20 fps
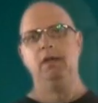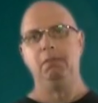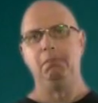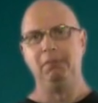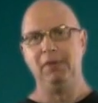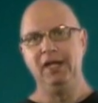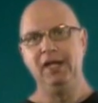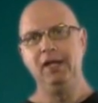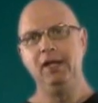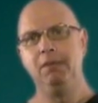
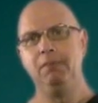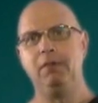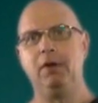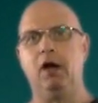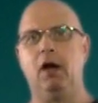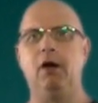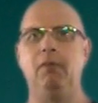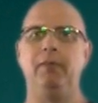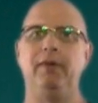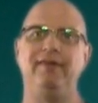Medium
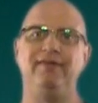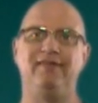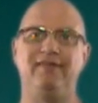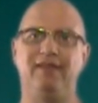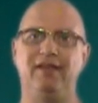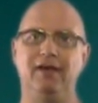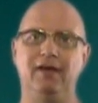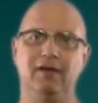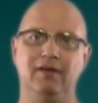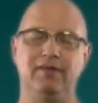carbon
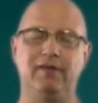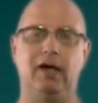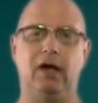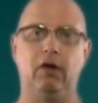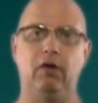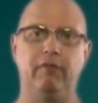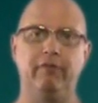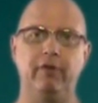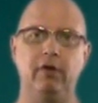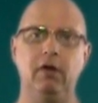steels,
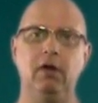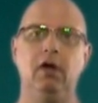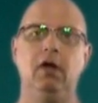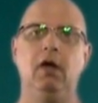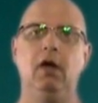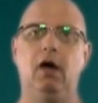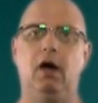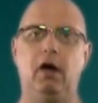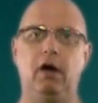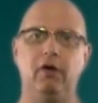however,
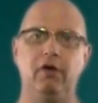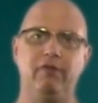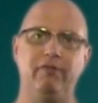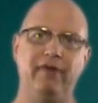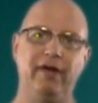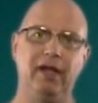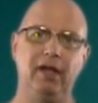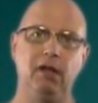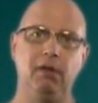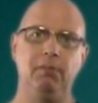are
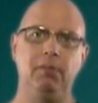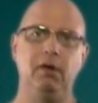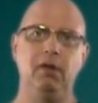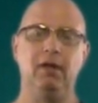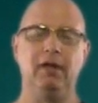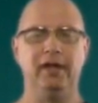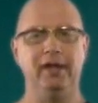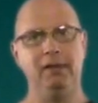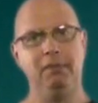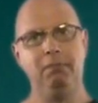
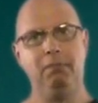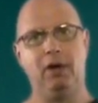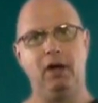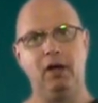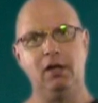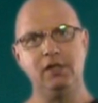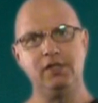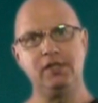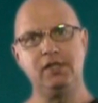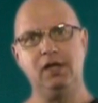available in
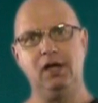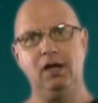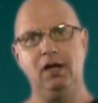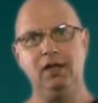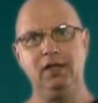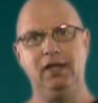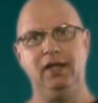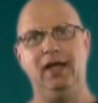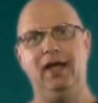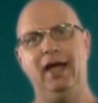bar
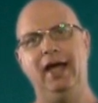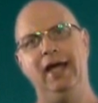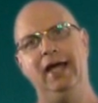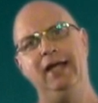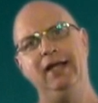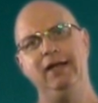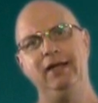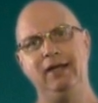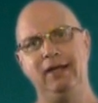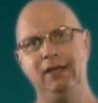stock
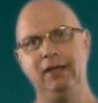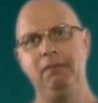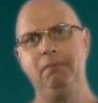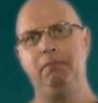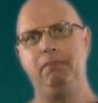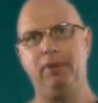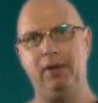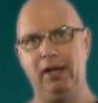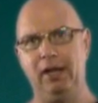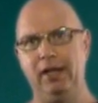and in
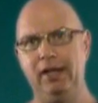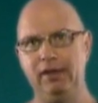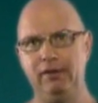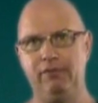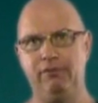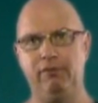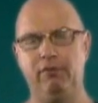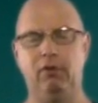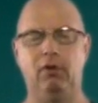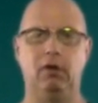plate
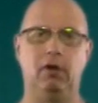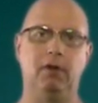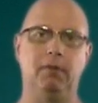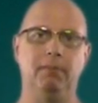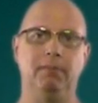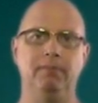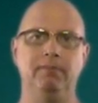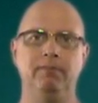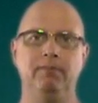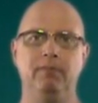
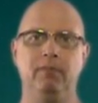form,